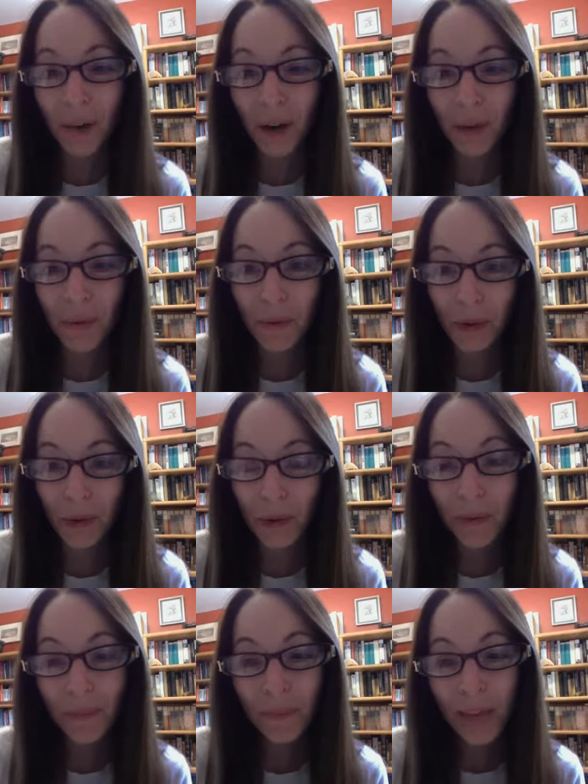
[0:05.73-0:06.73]
Marta
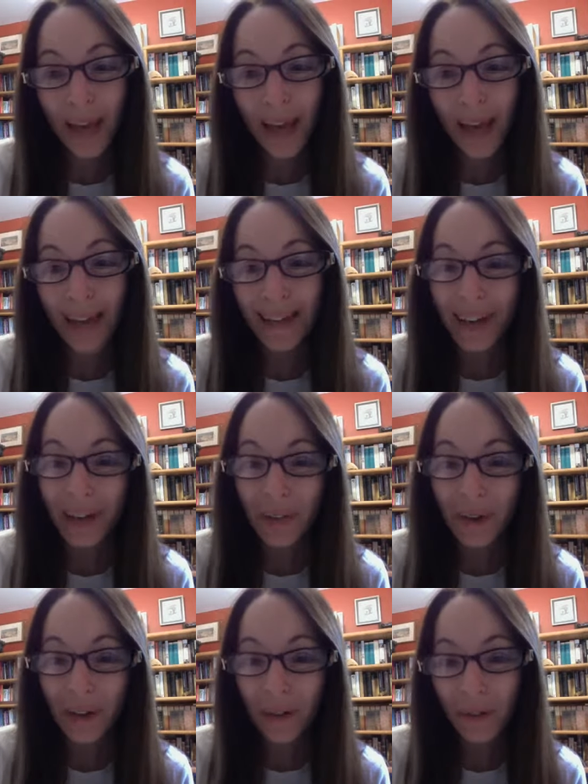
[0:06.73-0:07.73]
Werner, and I
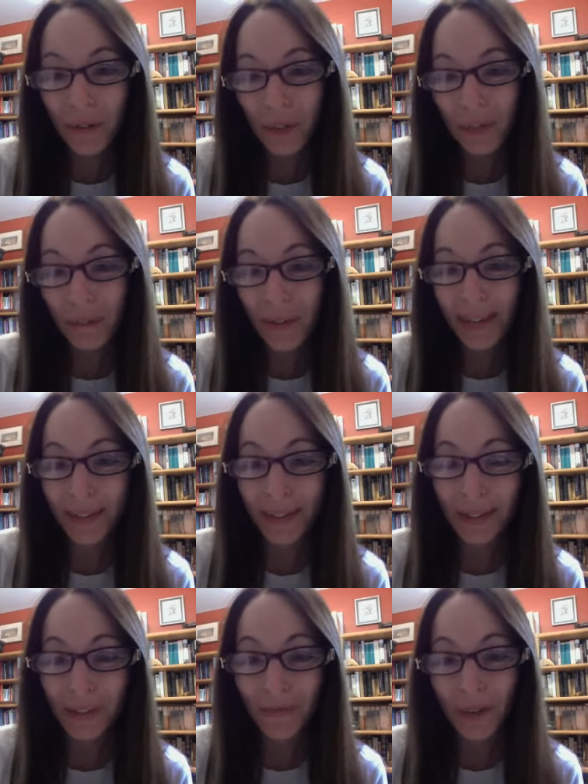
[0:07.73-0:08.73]
thought I would just make this